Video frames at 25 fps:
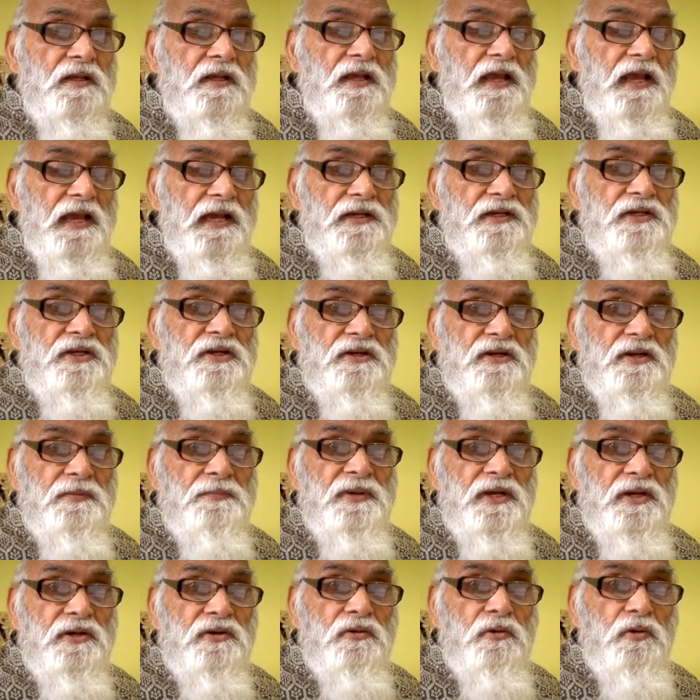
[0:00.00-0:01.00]
And he
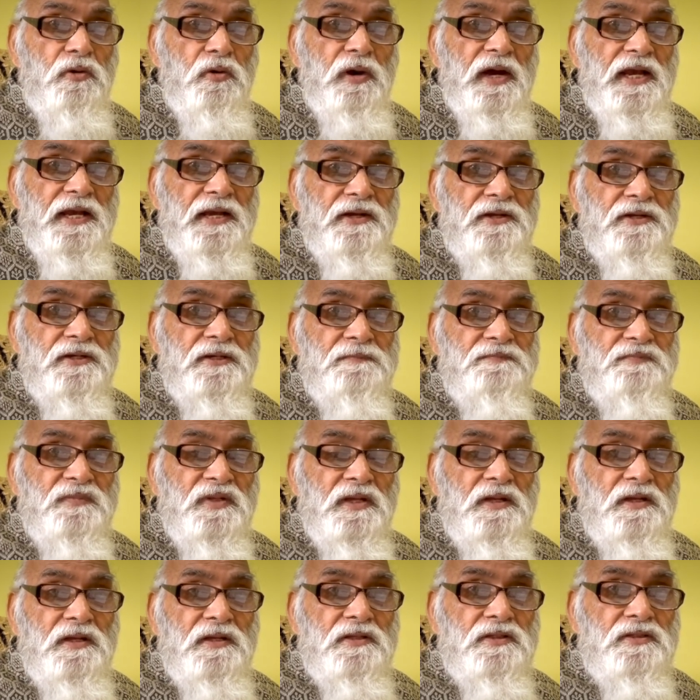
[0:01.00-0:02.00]
remained quiet.
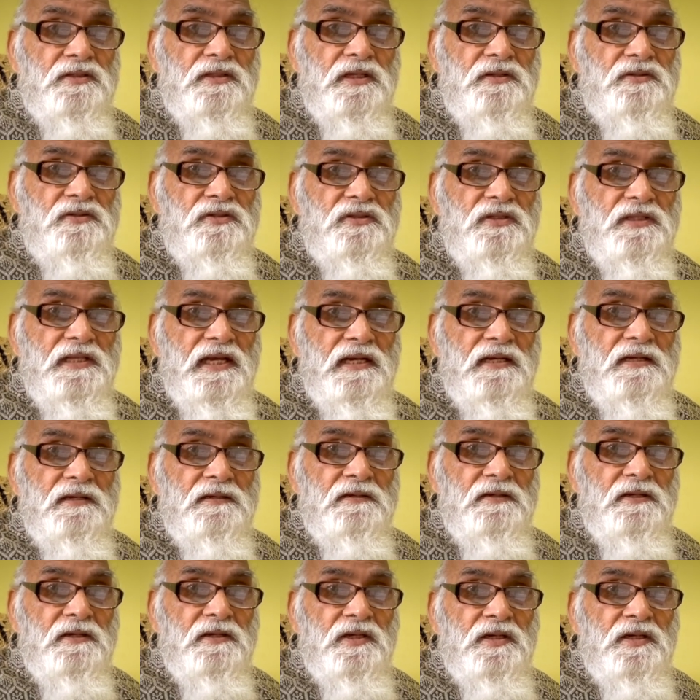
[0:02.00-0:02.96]
Since then,